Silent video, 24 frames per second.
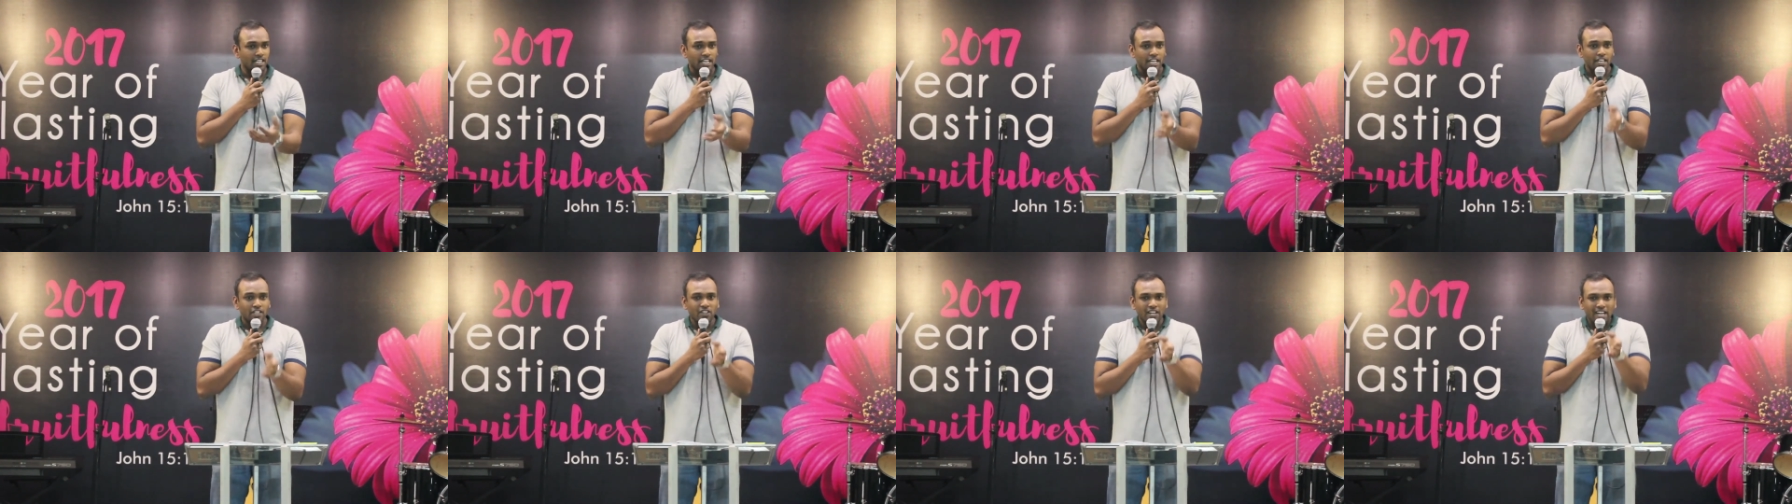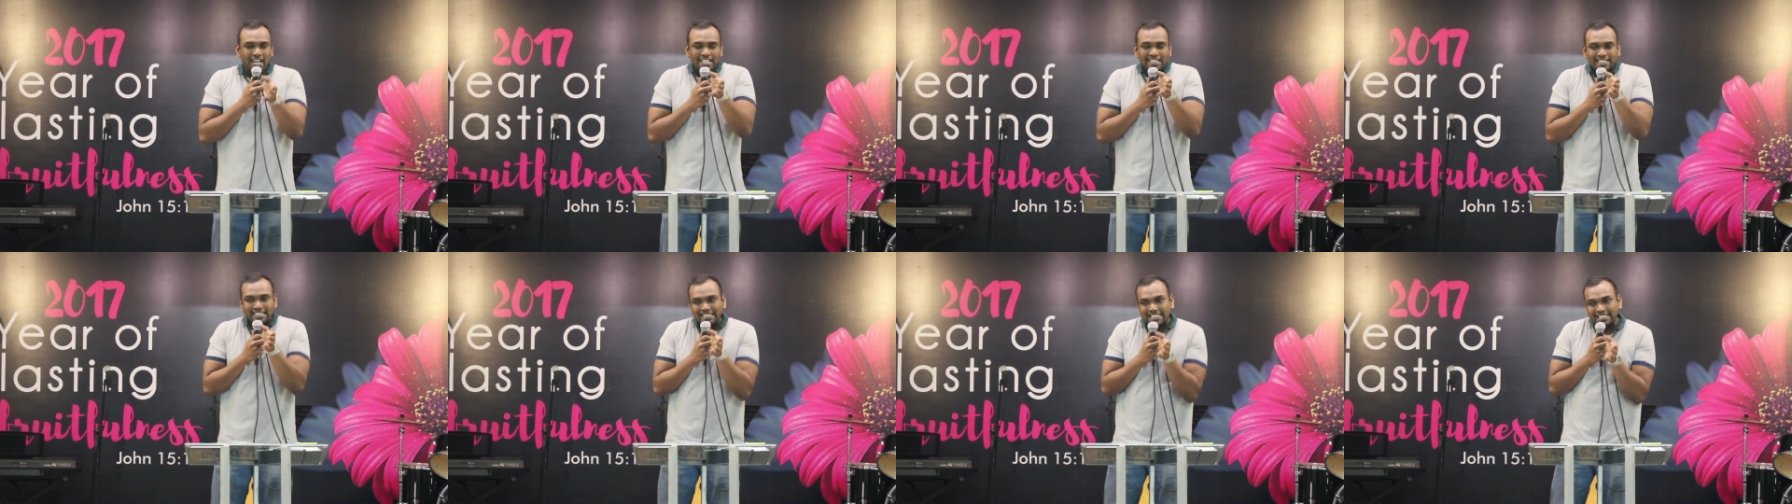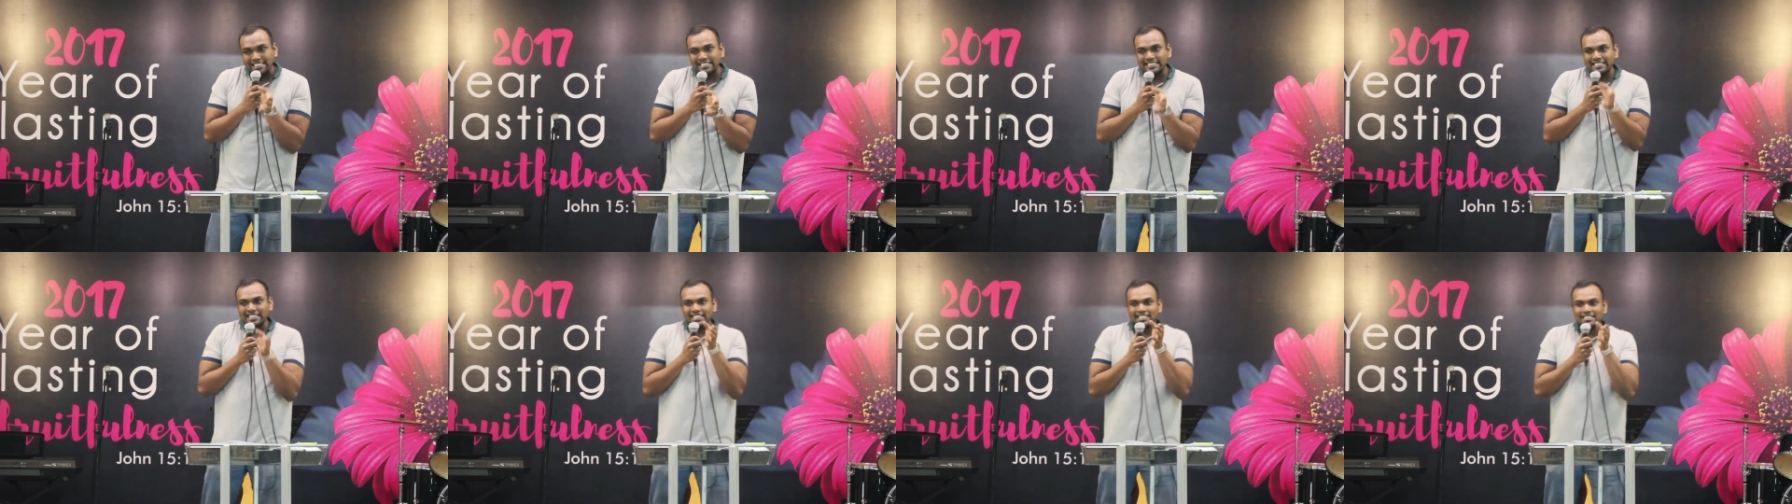You know, and
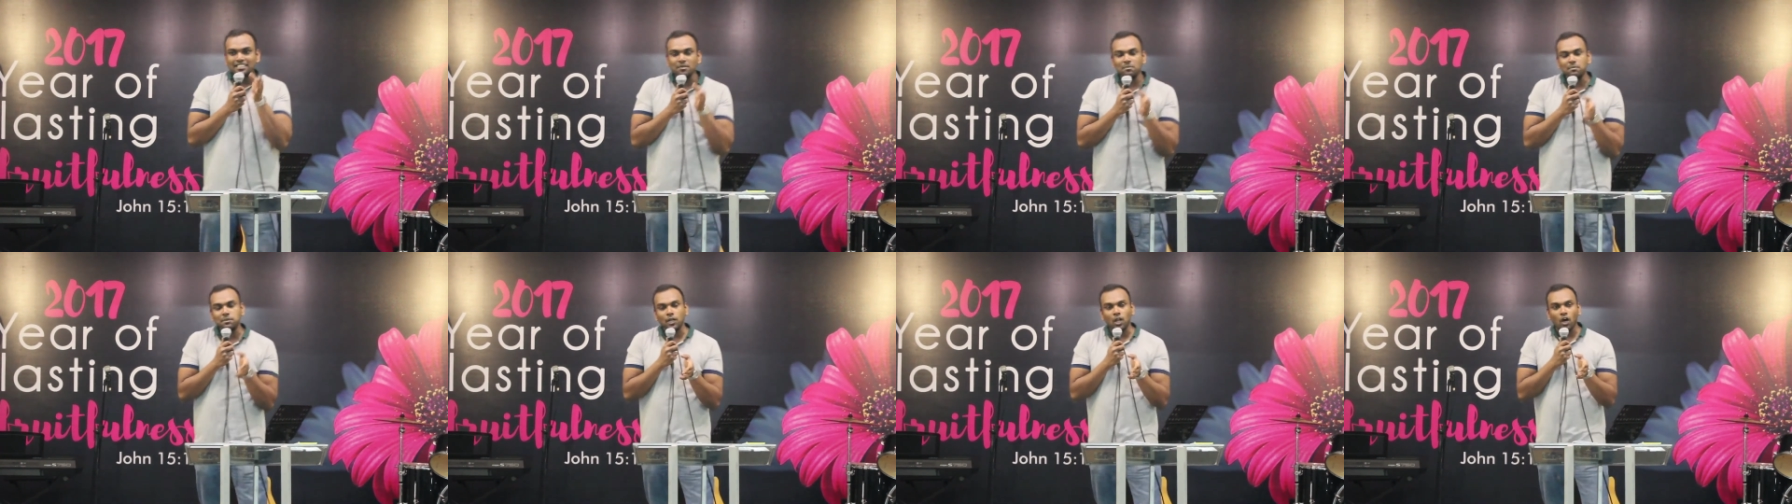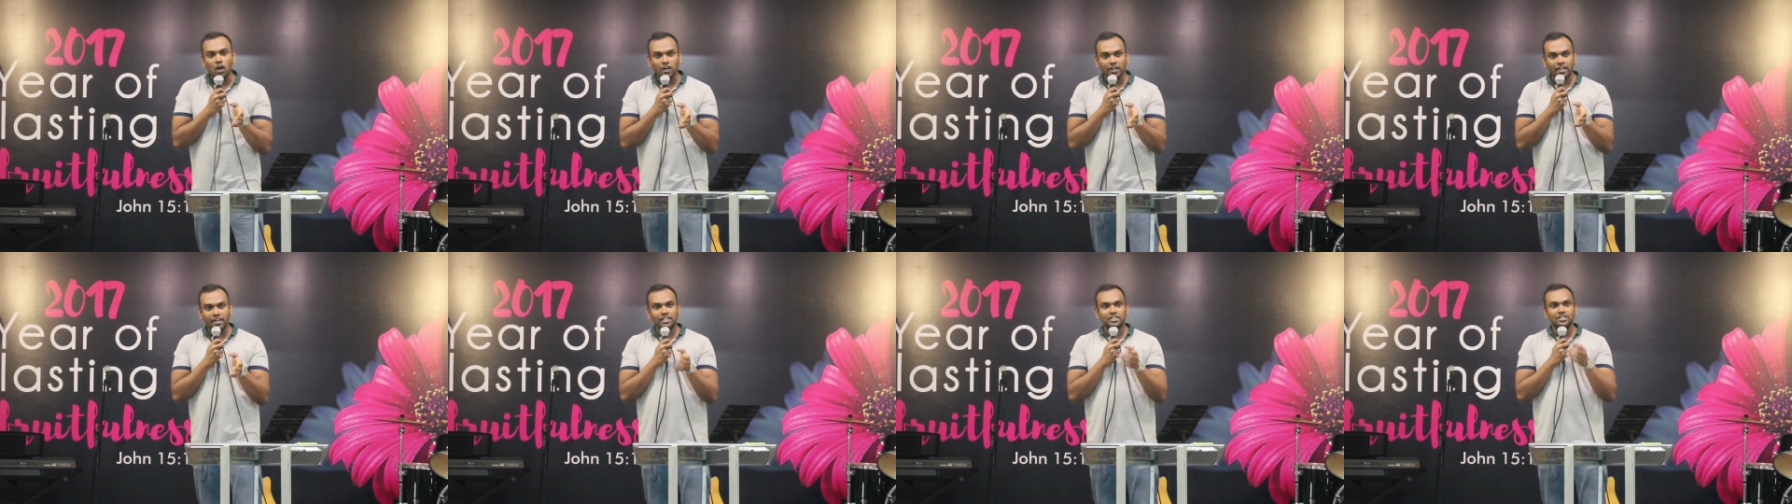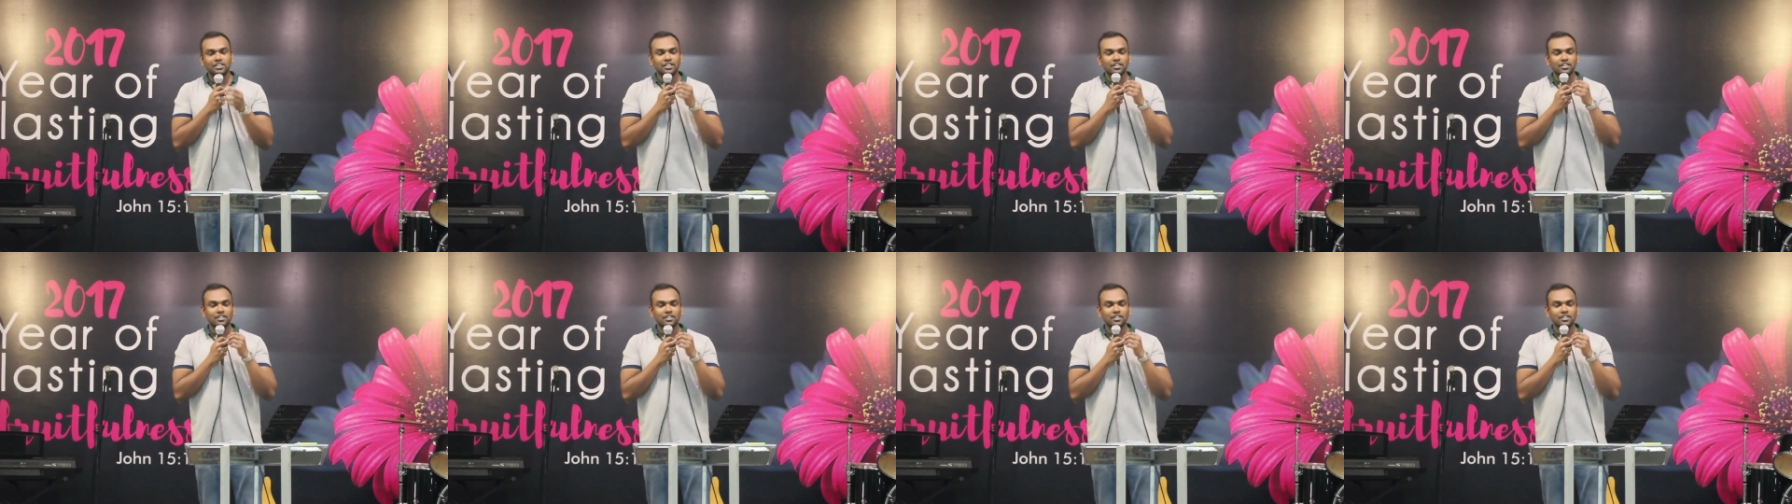this is a blockage. You